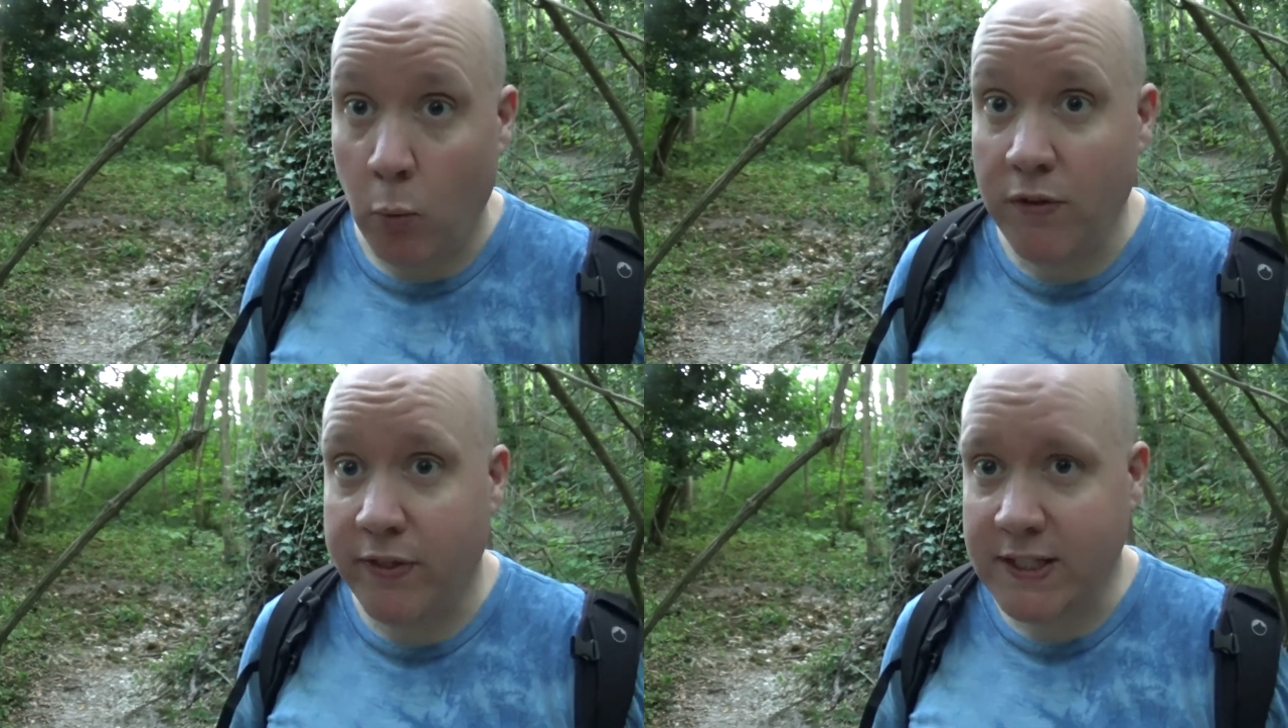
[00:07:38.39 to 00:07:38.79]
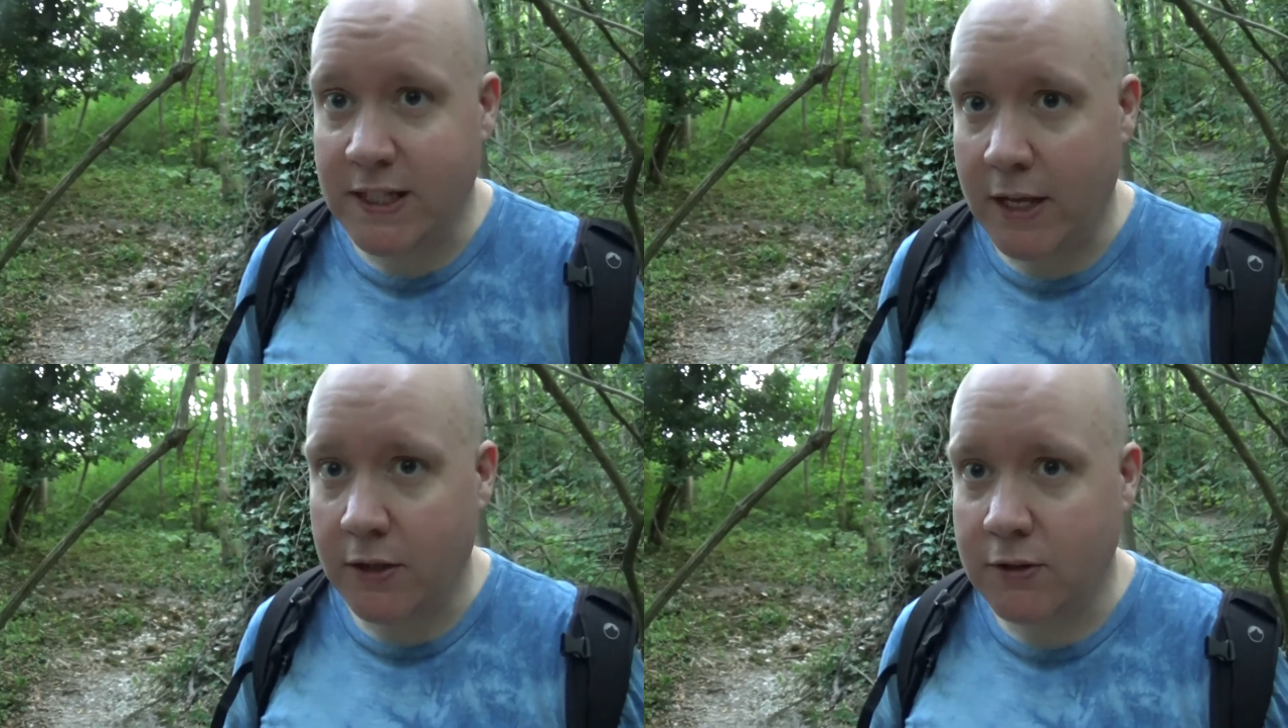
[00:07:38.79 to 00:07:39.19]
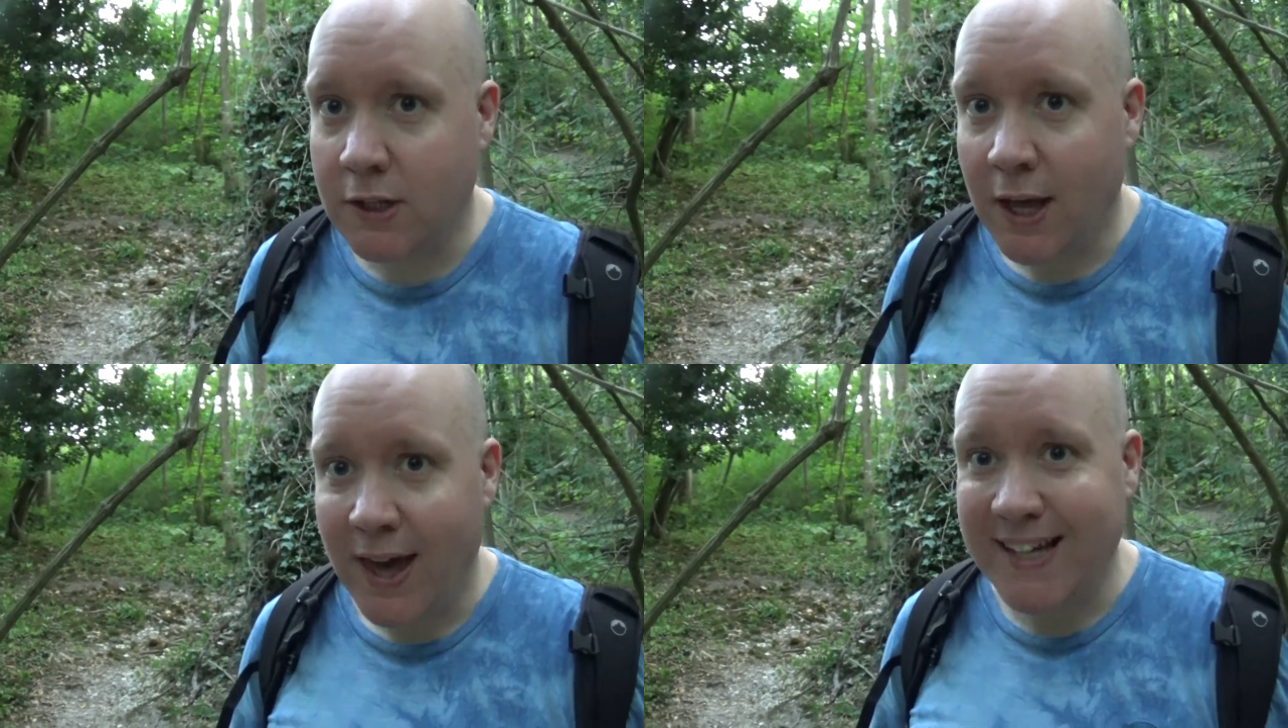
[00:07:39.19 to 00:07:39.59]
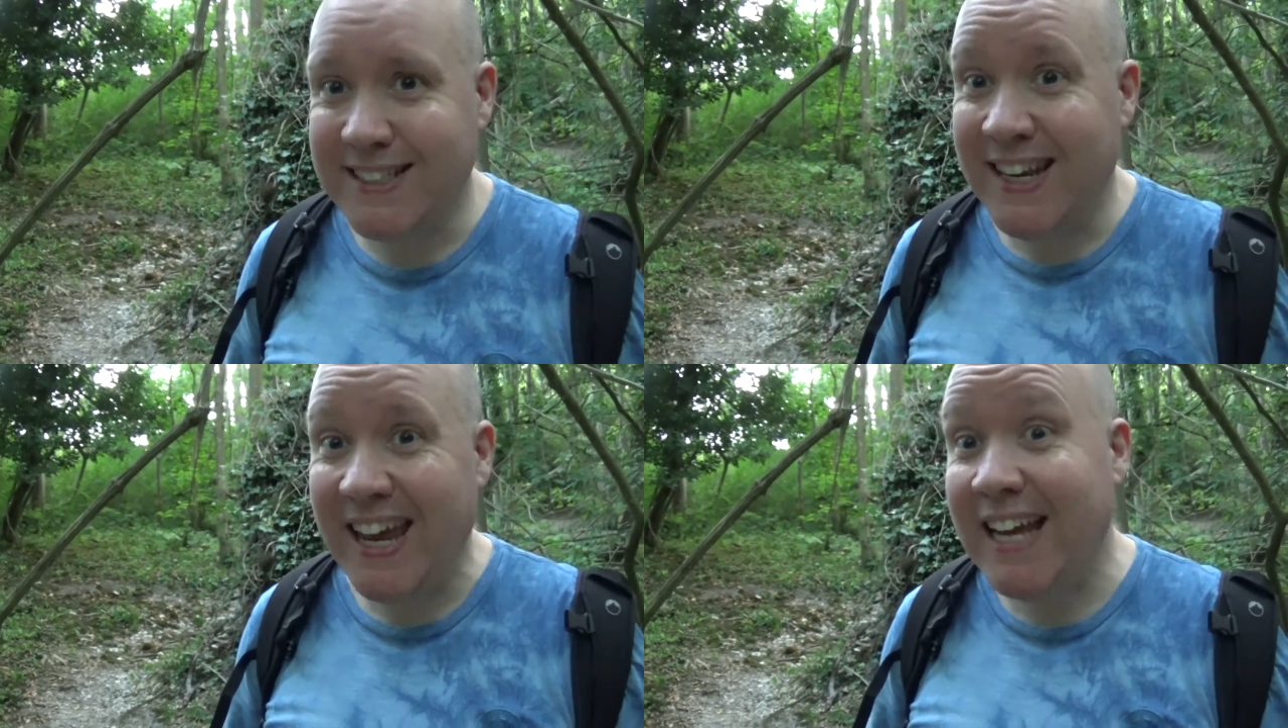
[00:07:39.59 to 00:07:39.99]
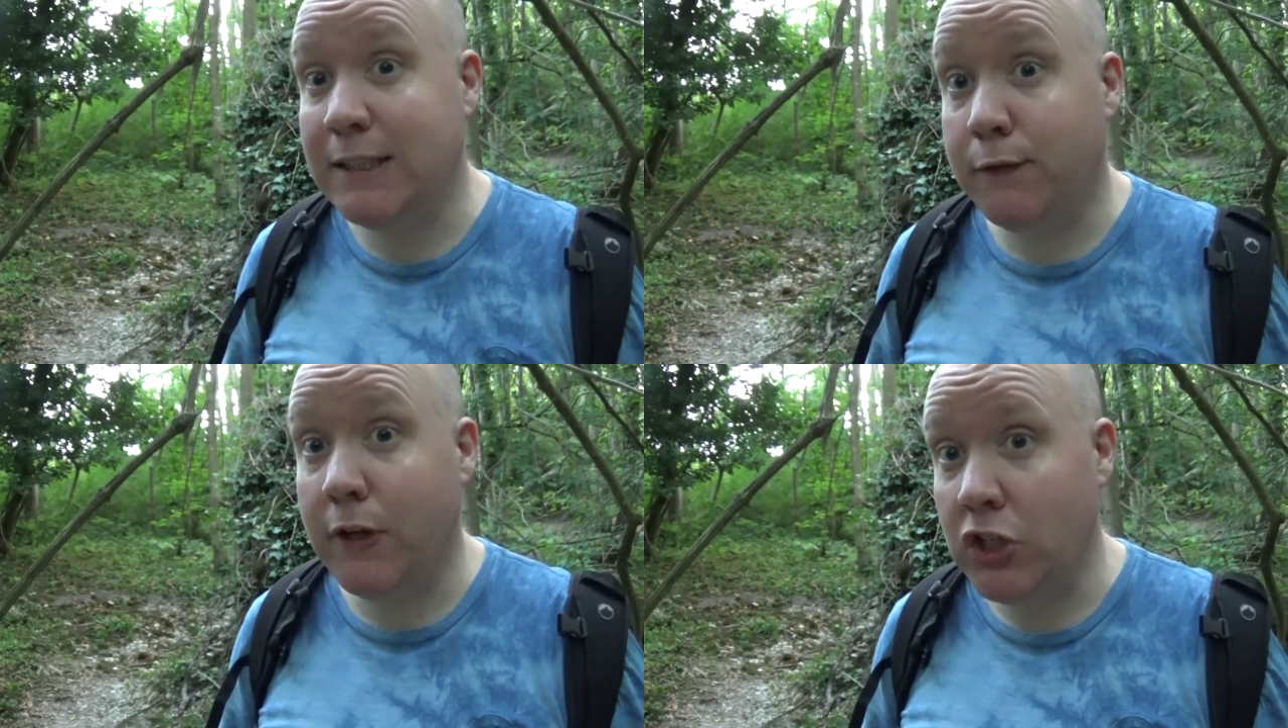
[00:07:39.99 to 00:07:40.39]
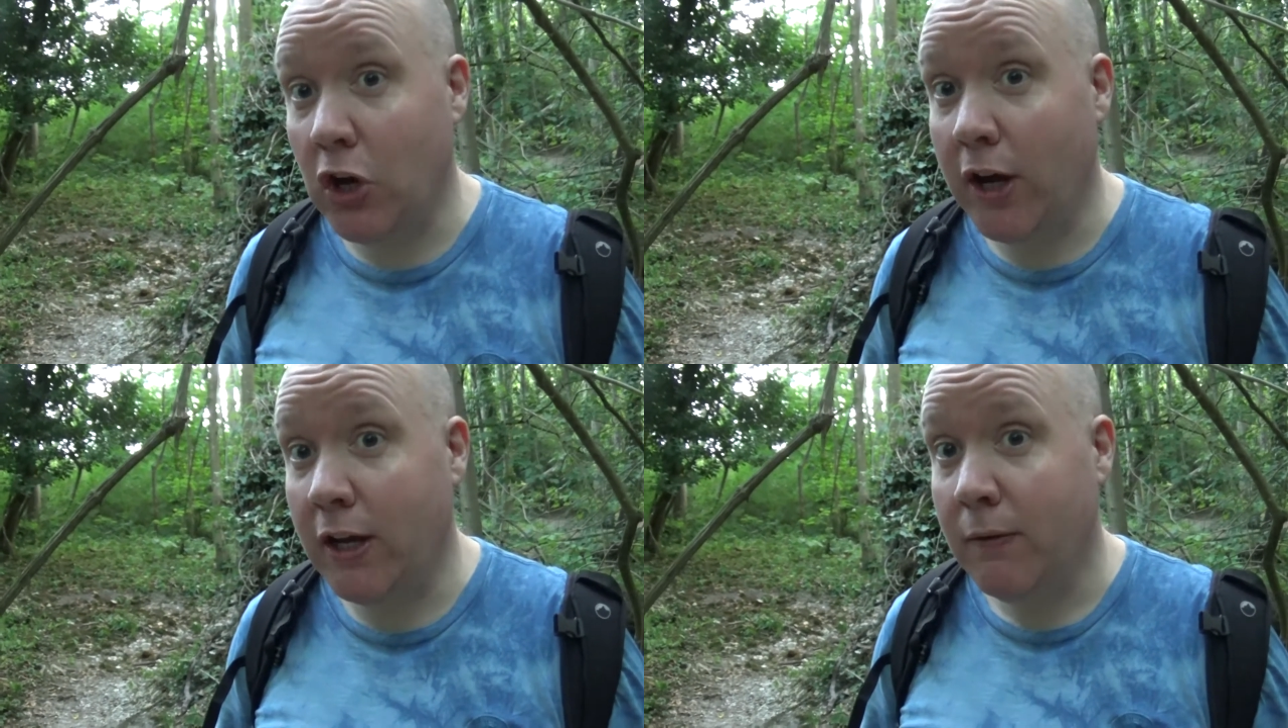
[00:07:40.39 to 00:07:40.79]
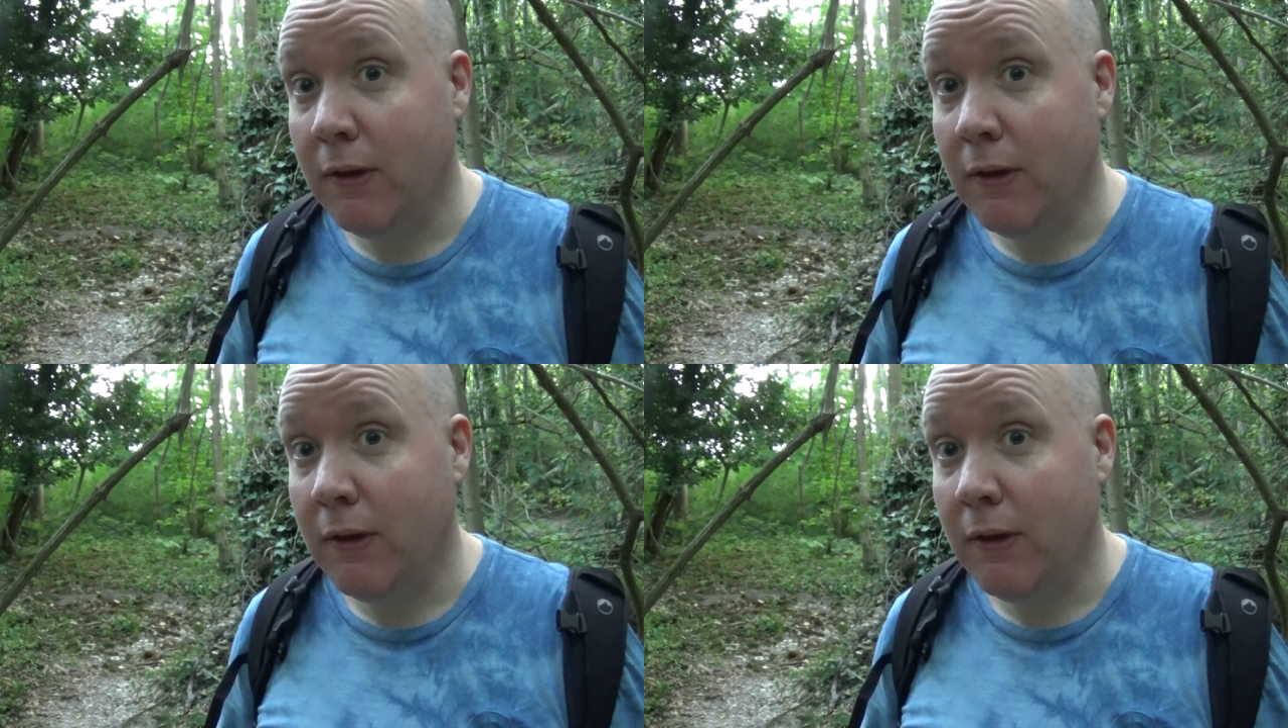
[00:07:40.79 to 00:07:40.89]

with this lens is that it is fisheye.